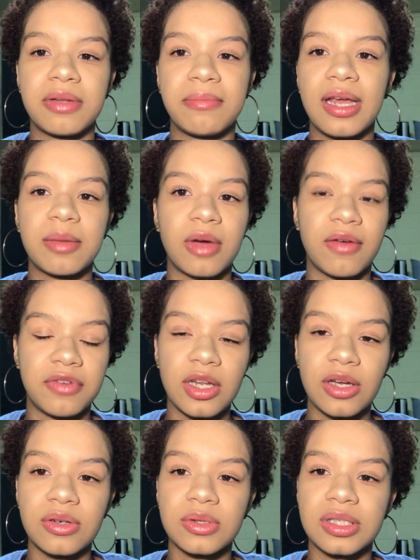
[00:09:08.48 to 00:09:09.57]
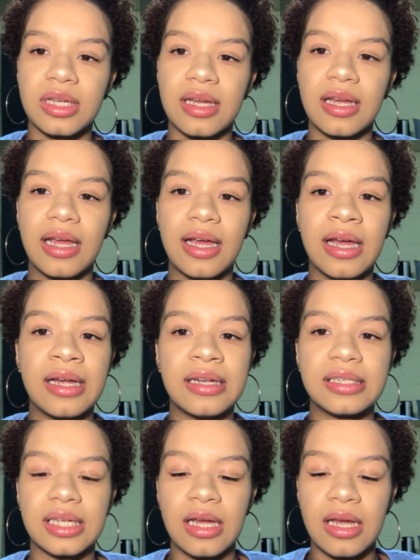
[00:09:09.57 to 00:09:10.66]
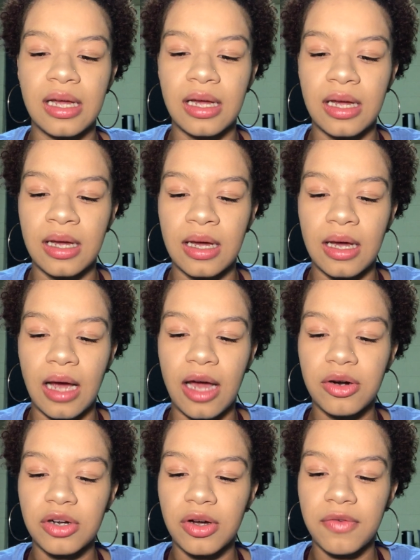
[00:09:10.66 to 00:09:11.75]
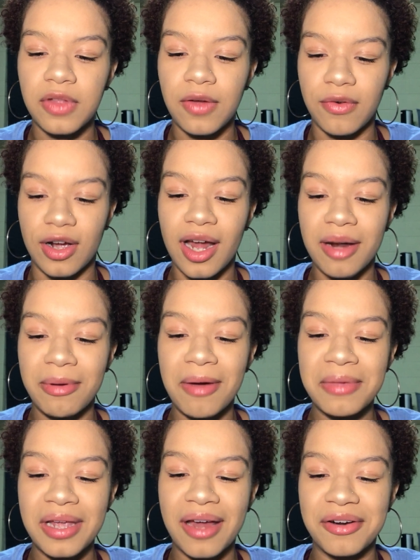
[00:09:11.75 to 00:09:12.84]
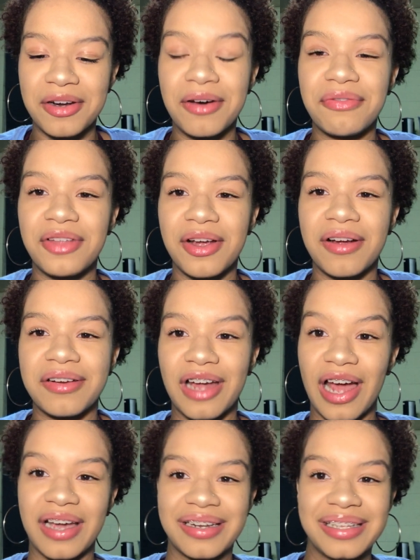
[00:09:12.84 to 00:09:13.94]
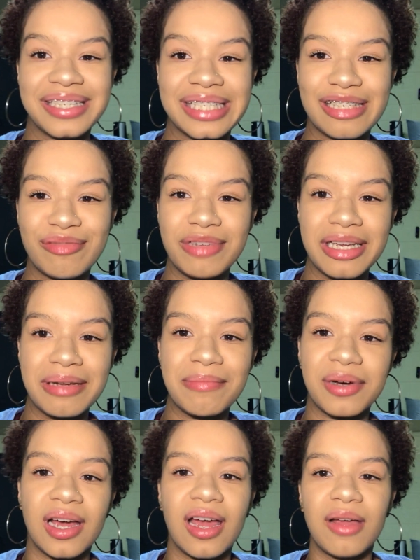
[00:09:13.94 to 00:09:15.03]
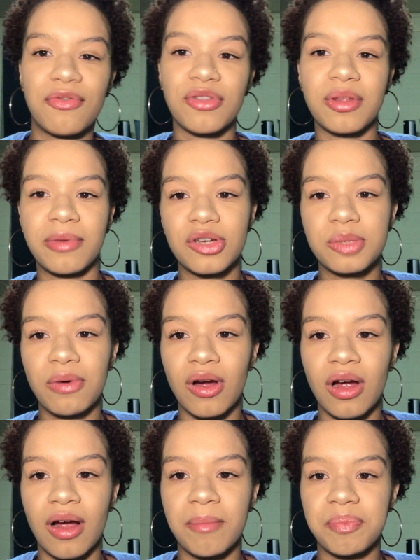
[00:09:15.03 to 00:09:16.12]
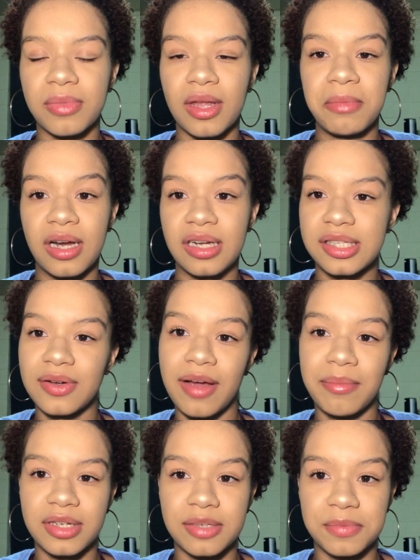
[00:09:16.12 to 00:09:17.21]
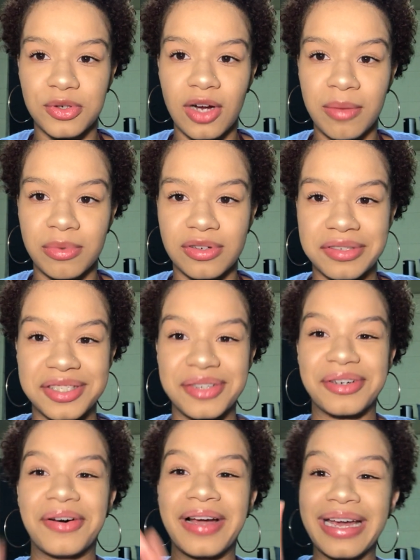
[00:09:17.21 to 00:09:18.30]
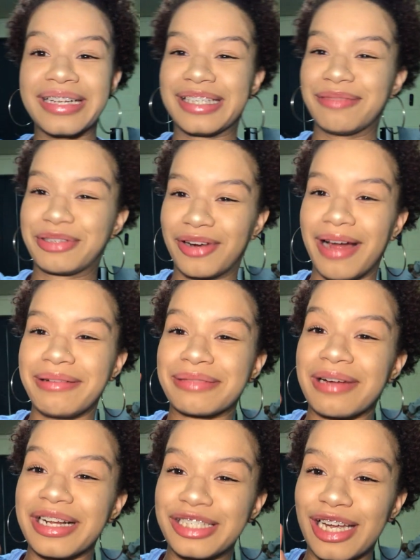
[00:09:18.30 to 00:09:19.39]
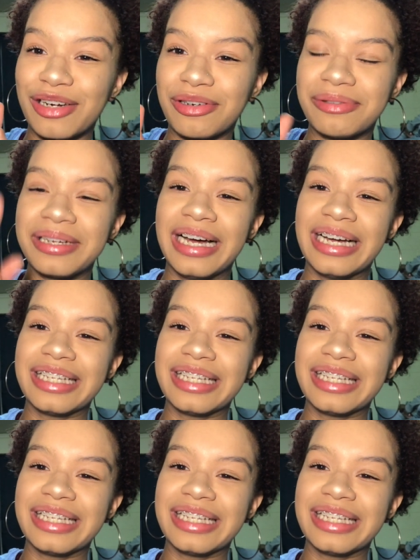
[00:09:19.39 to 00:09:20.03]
making my videos, and I don't know if they forgot about me. I don't know if they're not going to listen to me, but for the most part, I mean, I still have my subscribers, so go ahead and subscribe to my channel.